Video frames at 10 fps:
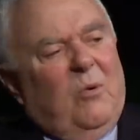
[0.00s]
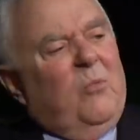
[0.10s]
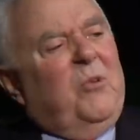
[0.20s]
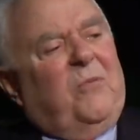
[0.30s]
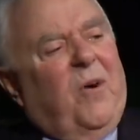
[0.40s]

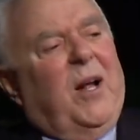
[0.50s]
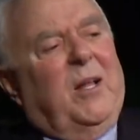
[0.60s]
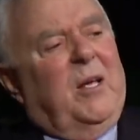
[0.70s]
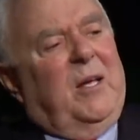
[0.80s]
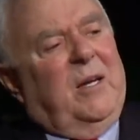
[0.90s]
We
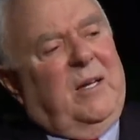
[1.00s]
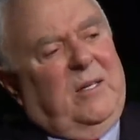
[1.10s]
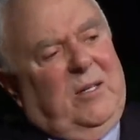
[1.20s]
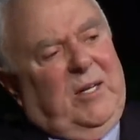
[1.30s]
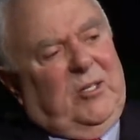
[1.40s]
finally,
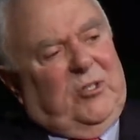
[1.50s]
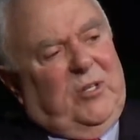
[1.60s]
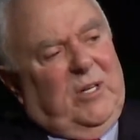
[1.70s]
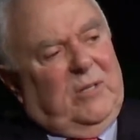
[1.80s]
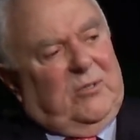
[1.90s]
in, in,
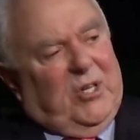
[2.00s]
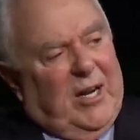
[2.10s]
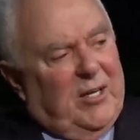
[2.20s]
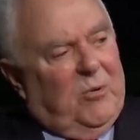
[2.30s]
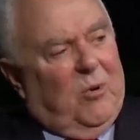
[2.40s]
in
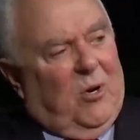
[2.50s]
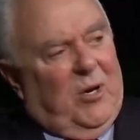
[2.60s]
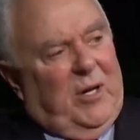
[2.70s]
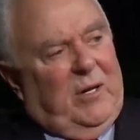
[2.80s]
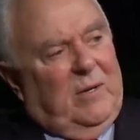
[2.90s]

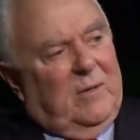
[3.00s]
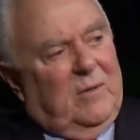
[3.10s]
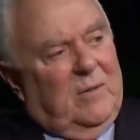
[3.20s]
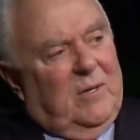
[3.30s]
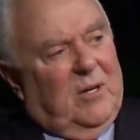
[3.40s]
January
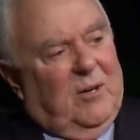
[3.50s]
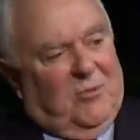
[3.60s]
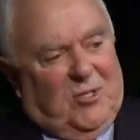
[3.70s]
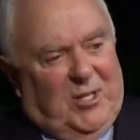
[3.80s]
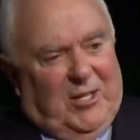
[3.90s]
of
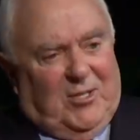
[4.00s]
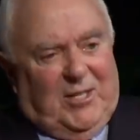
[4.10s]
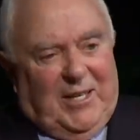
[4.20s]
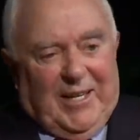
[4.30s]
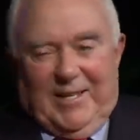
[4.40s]

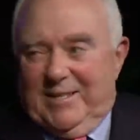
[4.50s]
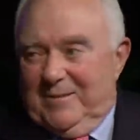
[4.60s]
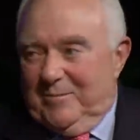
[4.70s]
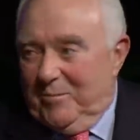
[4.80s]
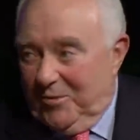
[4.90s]

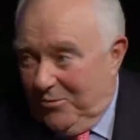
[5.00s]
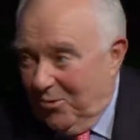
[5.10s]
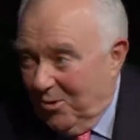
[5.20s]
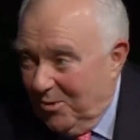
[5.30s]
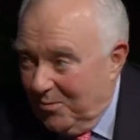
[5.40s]
68,
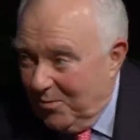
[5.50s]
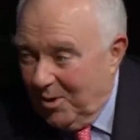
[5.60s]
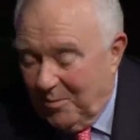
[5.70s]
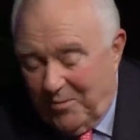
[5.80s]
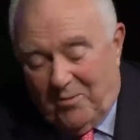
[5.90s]
before,
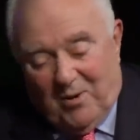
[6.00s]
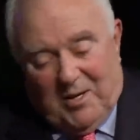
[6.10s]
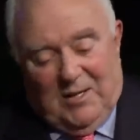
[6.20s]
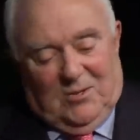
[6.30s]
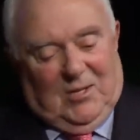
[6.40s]
well before
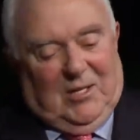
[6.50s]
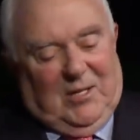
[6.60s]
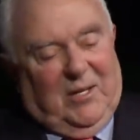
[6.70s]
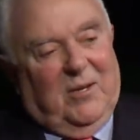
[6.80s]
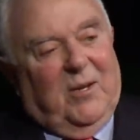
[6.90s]
King's
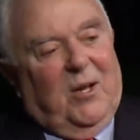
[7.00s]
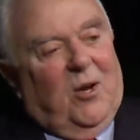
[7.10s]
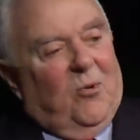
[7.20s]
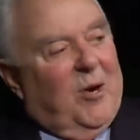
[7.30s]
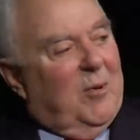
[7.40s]
assassination,
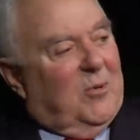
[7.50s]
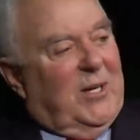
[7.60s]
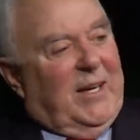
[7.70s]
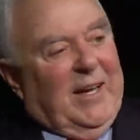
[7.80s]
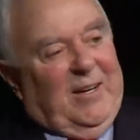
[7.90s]
were able to
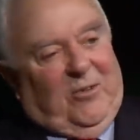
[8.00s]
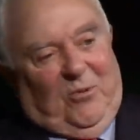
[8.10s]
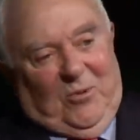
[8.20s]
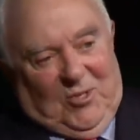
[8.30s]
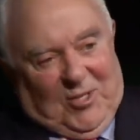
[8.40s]
get it
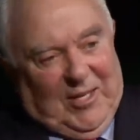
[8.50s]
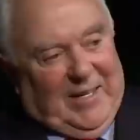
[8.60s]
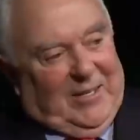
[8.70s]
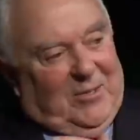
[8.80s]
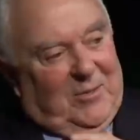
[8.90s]
through the
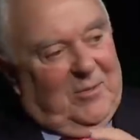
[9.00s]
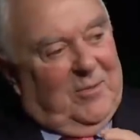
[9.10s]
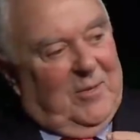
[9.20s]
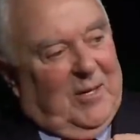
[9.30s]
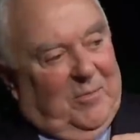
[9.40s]
Senate.
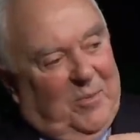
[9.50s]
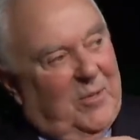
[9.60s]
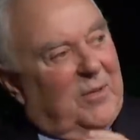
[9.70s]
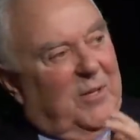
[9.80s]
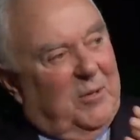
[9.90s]
I think
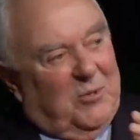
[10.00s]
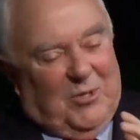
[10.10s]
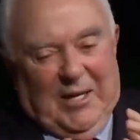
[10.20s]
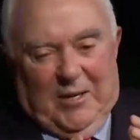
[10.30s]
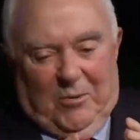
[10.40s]
it was
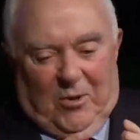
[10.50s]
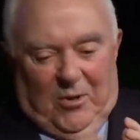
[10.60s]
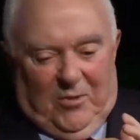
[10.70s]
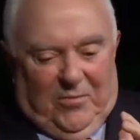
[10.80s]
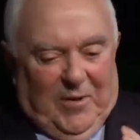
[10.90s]
January
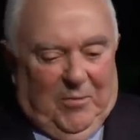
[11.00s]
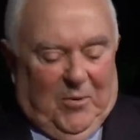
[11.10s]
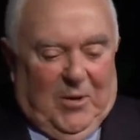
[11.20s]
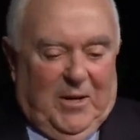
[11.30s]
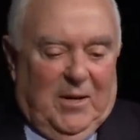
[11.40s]
or
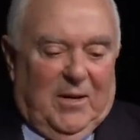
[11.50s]
February.